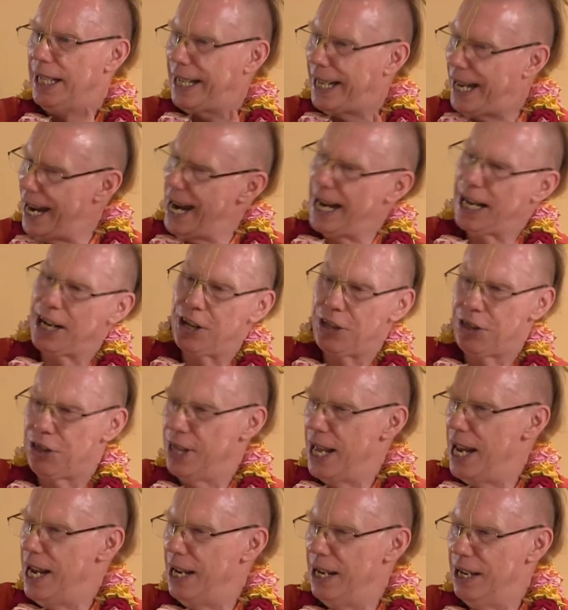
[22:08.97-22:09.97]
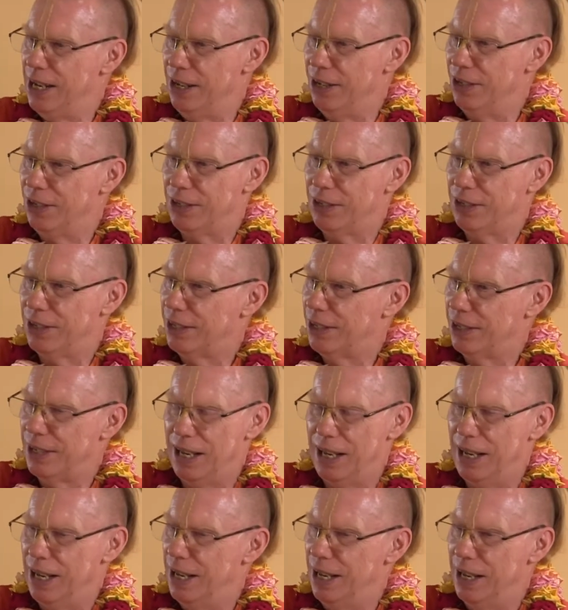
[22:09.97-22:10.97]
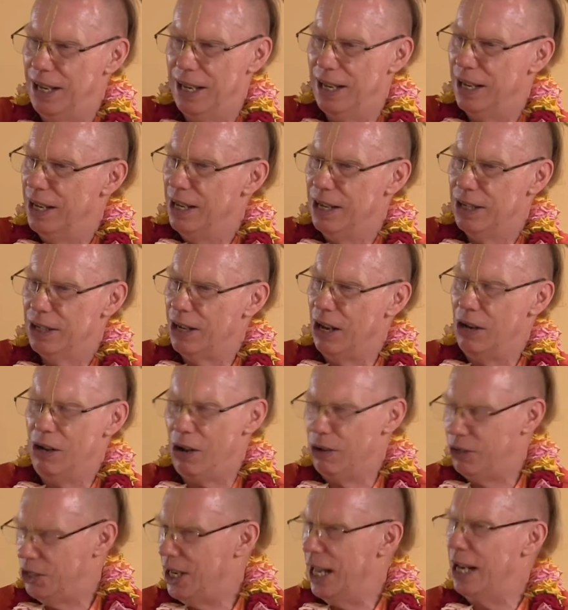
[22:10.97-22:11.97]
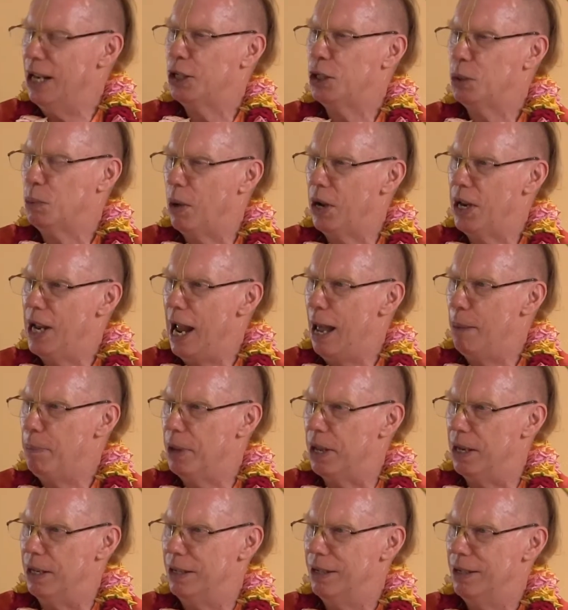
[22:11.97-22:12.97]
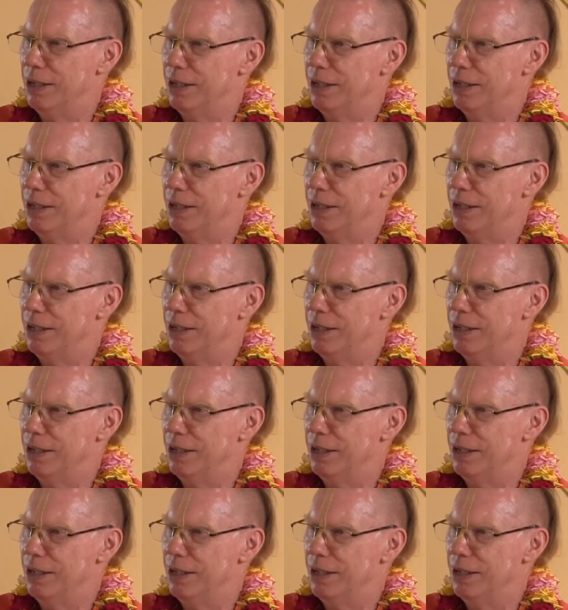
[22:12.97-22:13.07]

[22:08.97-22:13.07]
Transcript: kick things. So no, tell us what happened.